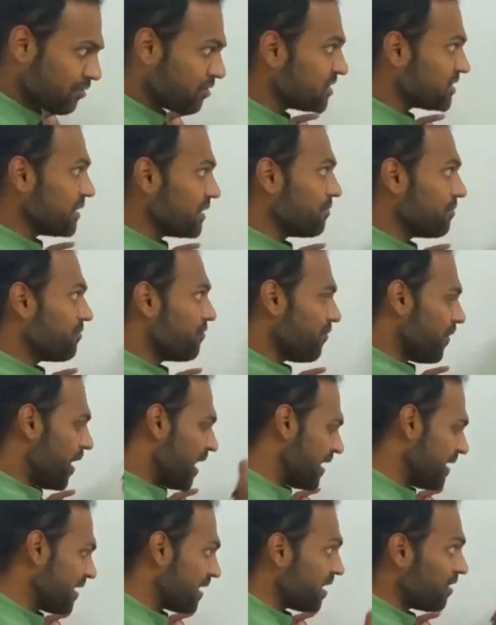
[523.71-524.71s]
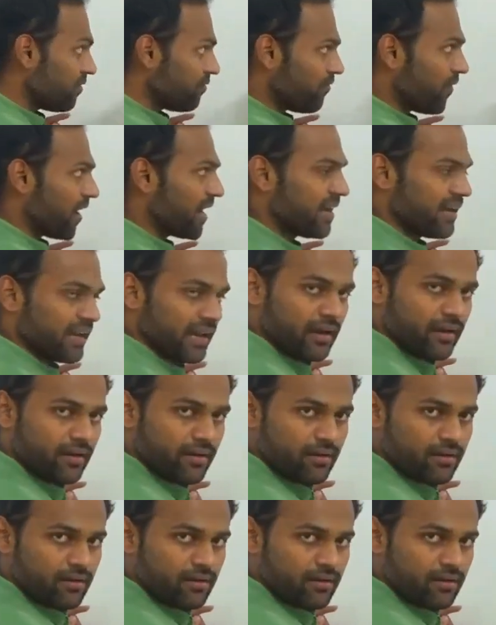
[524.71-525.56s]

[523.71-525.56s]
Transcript: is same. 5, 10, 5, 10.